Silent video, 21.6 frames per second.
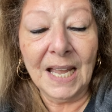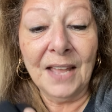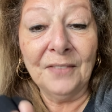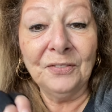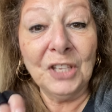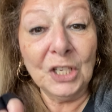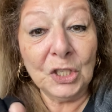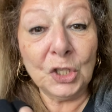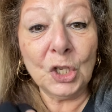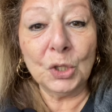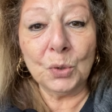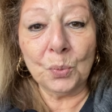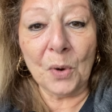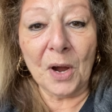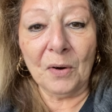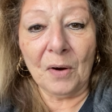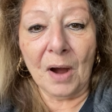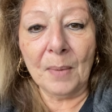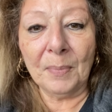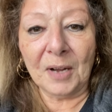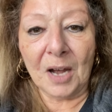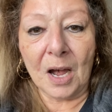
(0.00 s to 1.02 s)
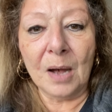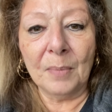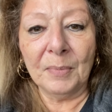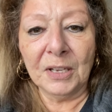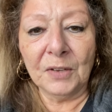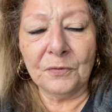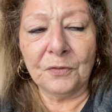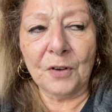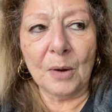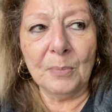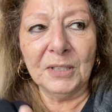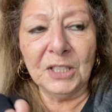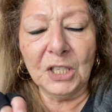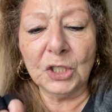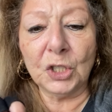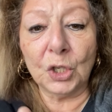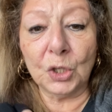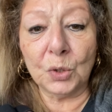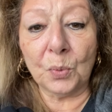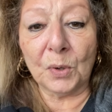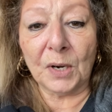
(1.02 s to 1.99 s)
This is where I'm coming from, and
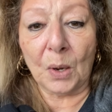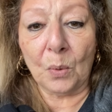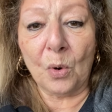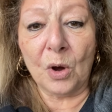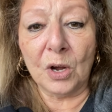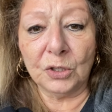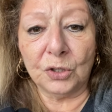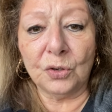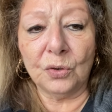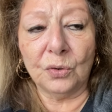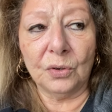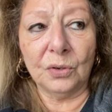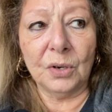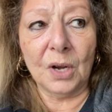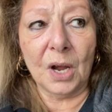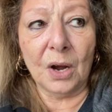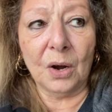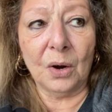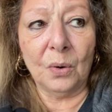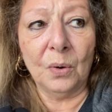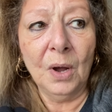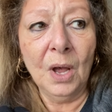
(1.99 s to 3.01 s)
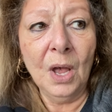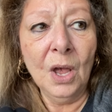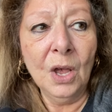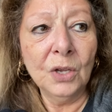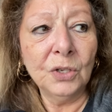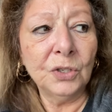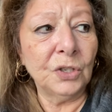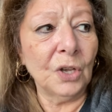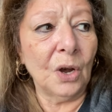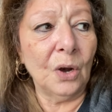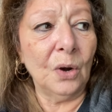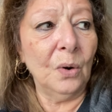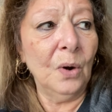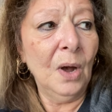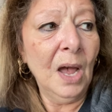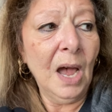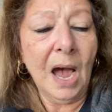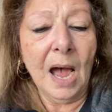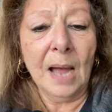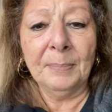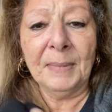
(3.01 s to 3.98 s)
this is what I want you to know. So
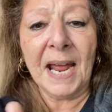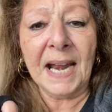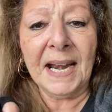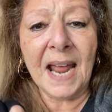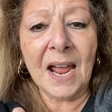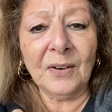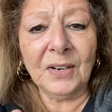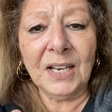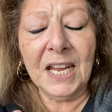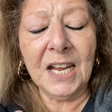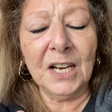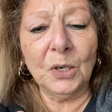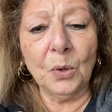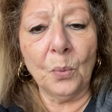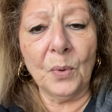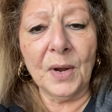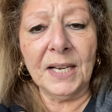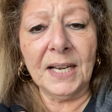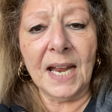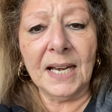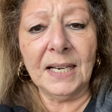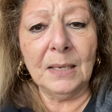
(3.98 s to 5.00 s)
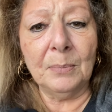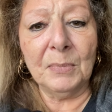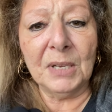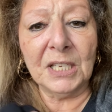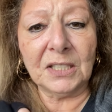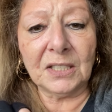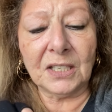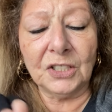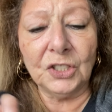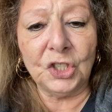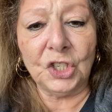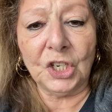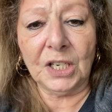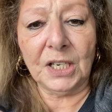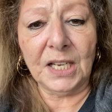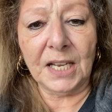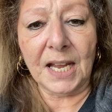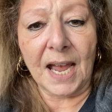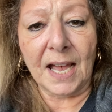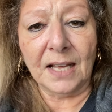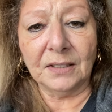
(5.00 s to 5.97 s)
I'm not out here to win any Miss
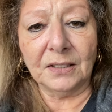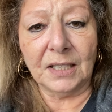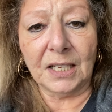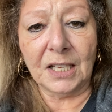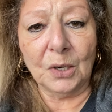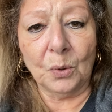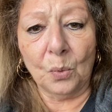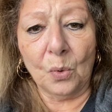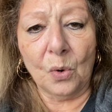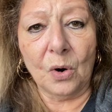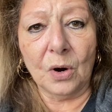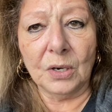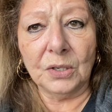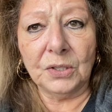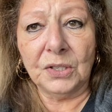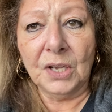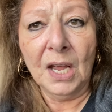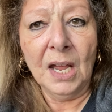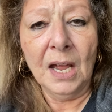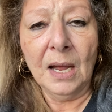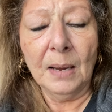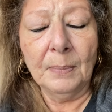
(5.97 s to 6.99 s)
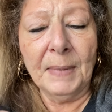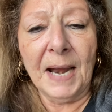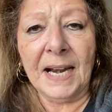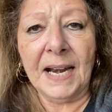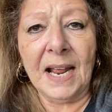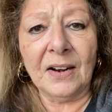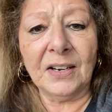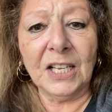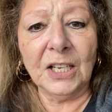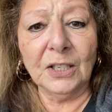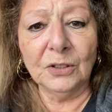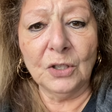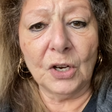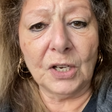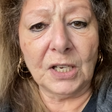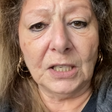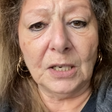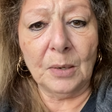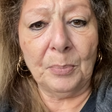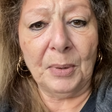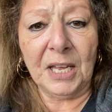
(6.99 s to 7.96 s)
Congeniality awards. I'm not out here
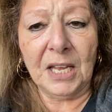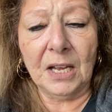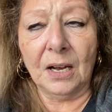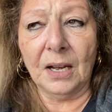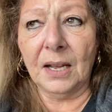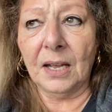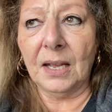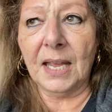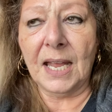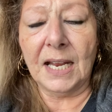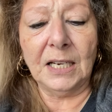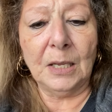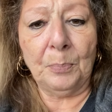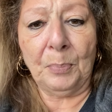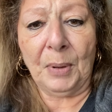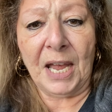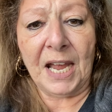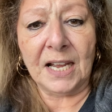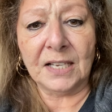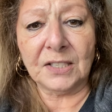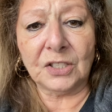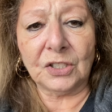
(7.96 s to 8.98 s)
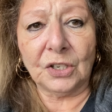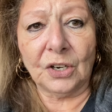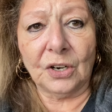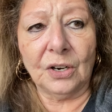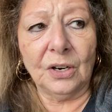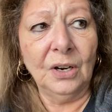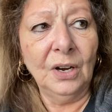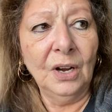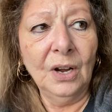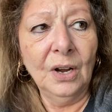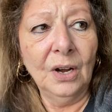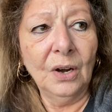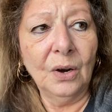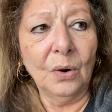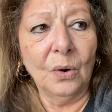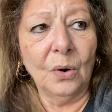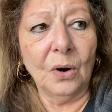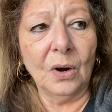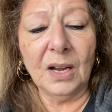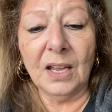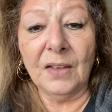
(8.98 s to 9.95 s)
looking to be a, uh, any pastor
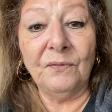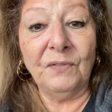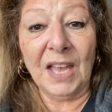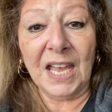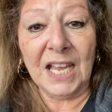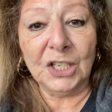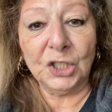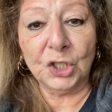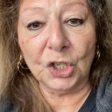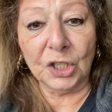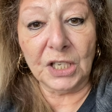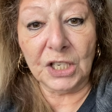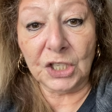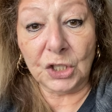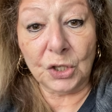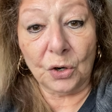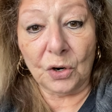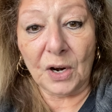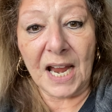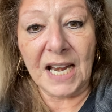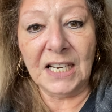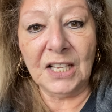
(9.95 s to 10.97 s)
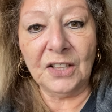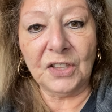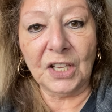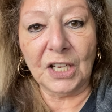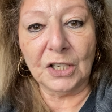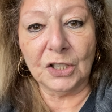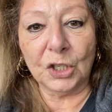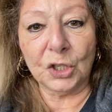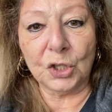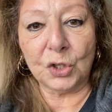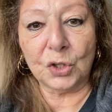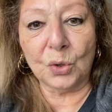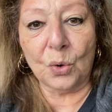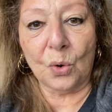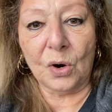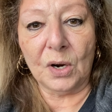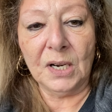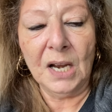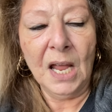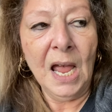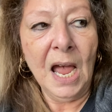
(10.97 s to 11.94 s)
or evangelist or anything of the
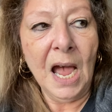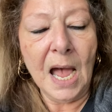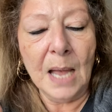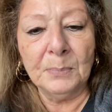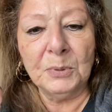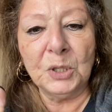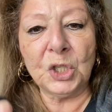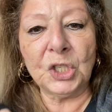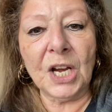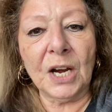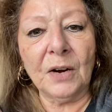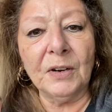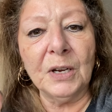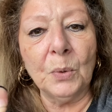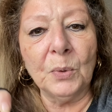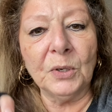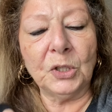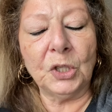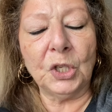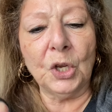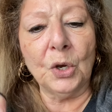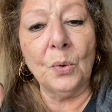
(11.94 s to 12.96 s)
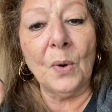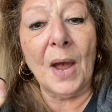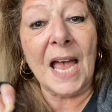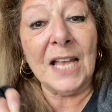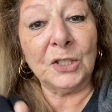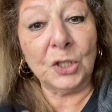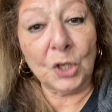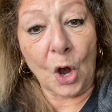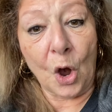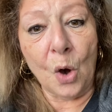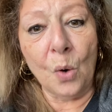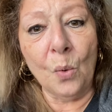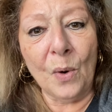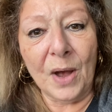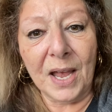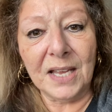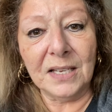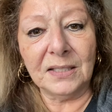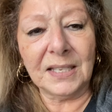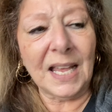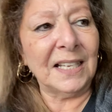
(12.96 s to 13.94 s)
sort. I'm sharing with you, as
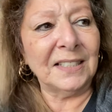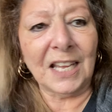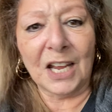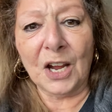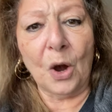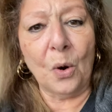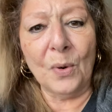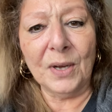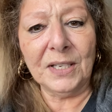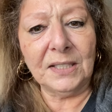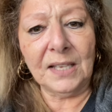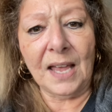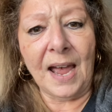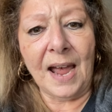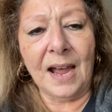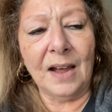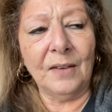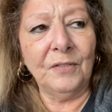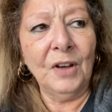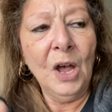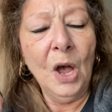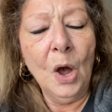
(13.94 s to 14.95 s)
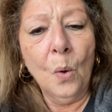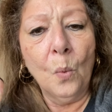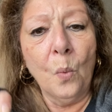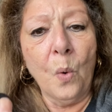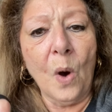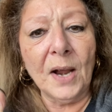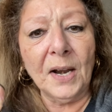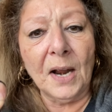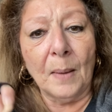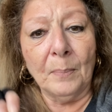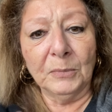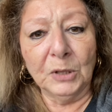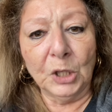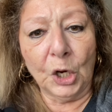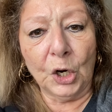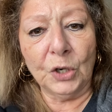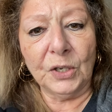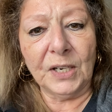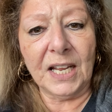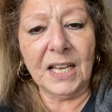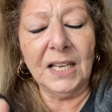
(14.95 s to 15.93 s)
always, as I always have, what I'm
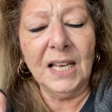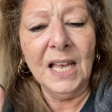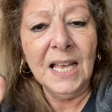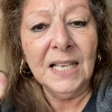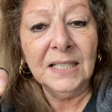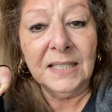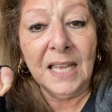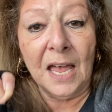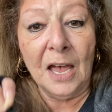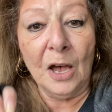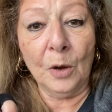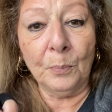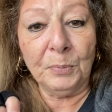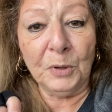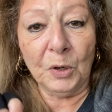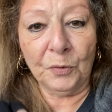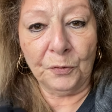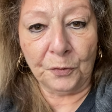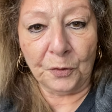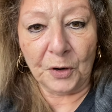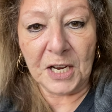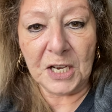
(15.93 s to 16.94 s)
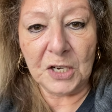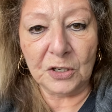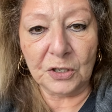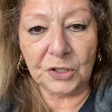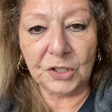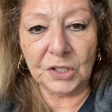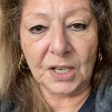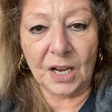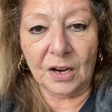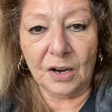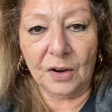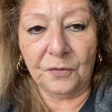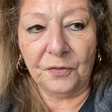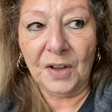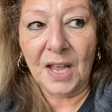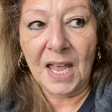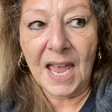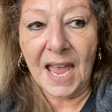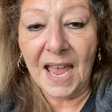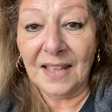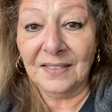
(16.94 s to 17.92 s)
learning to help you free yourself.
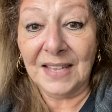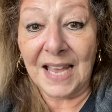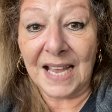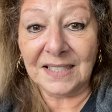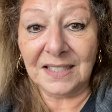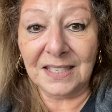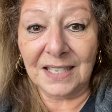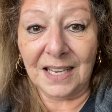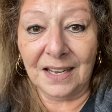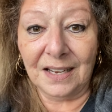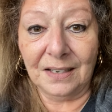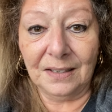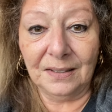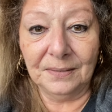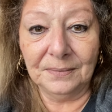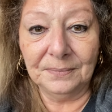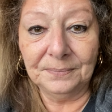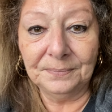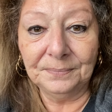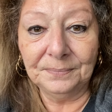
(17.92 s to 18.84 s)
And that's it.